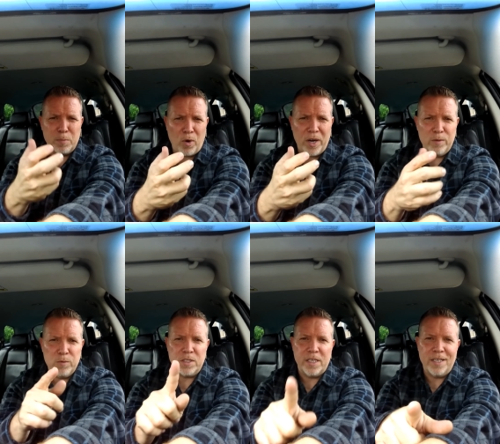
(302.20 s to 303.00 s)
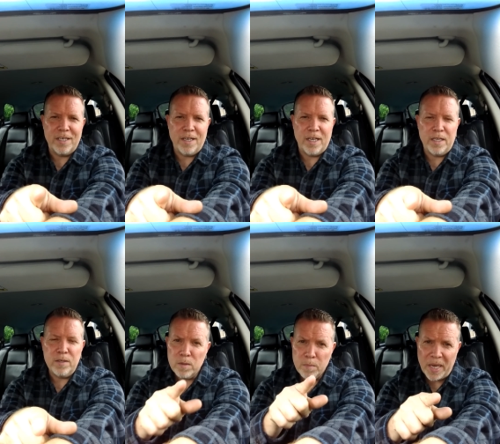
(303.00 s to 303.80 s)
brain will say, hey,
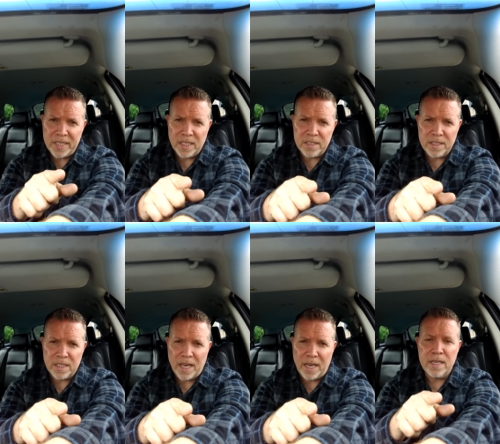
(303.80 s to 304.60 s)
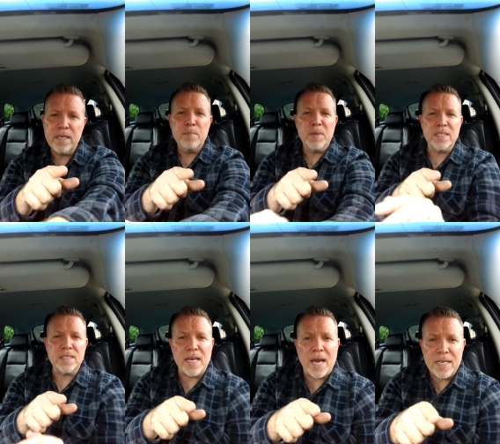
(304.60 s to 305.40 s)
pay attention to that because
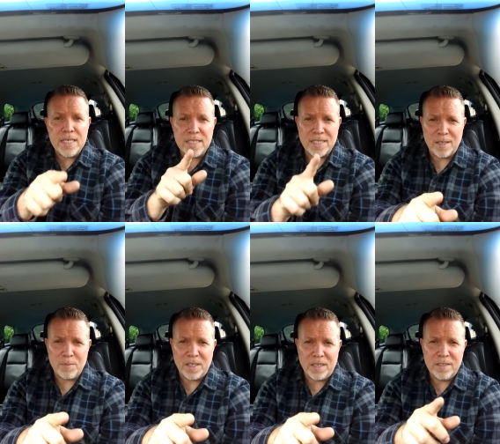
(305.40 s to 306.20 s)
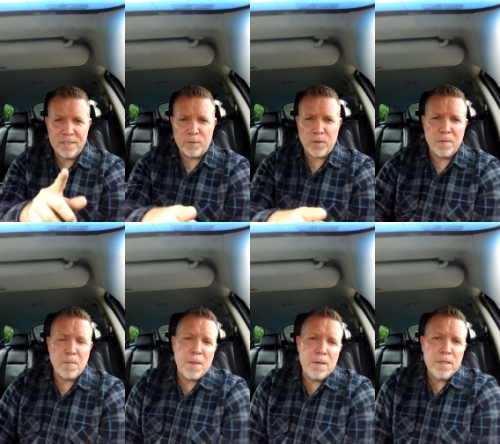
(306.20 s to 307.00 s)
that is something different.
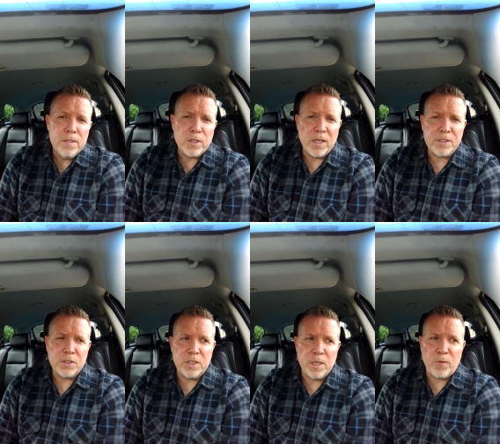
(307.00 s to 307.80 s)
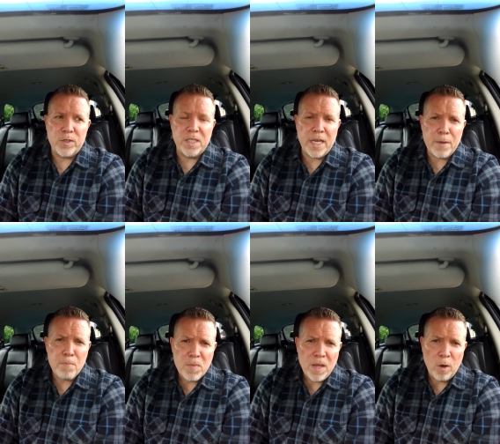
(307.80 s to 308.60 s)
So that's your tip for today.
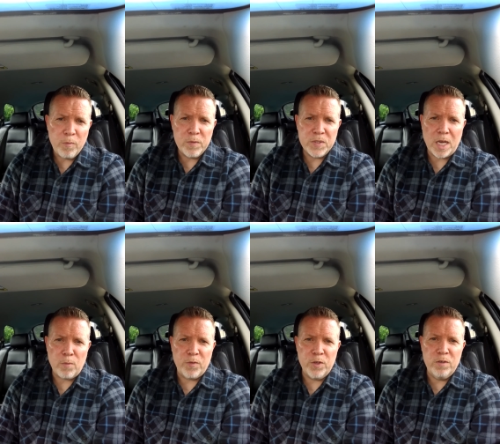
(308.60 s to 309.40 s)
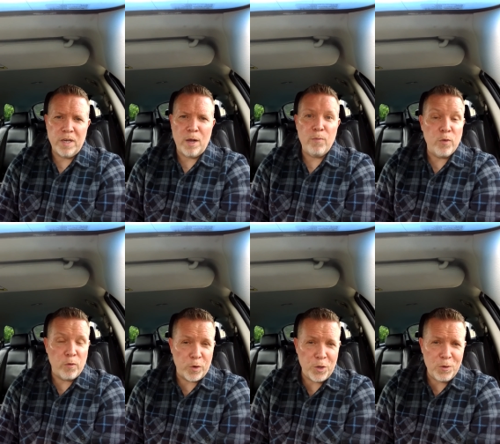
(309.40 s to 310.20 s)
Hopefully it was helpful helpful
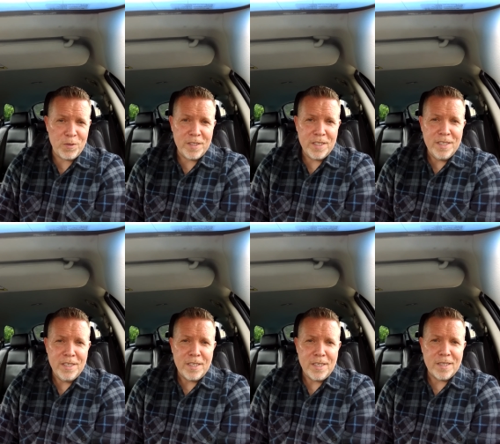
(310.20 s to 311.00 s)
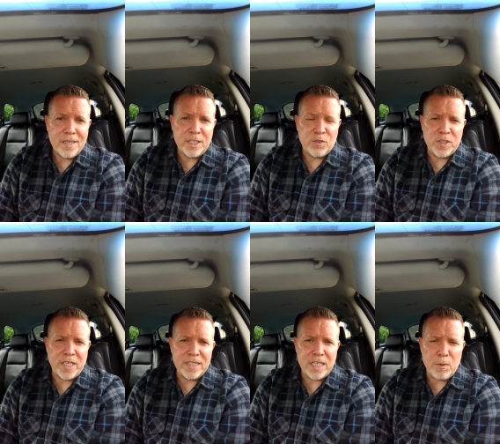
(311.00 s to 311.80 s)
for you. Thanks for
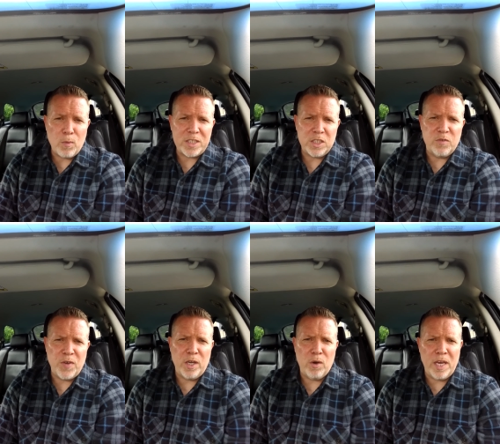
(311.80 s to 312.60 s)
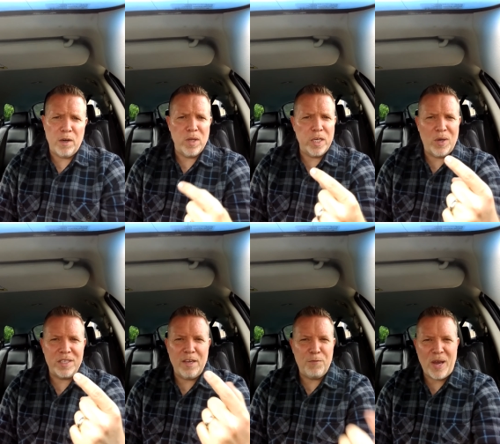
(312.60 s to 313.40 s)
taking time to watch this video. And really
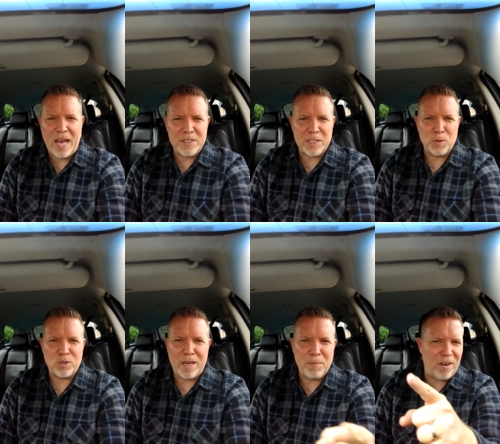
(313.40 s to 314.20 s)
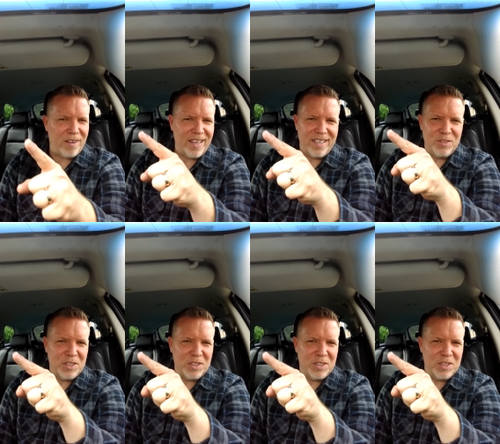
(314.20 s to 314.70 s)
quickly, if you haven't subscribed yet, all you got to do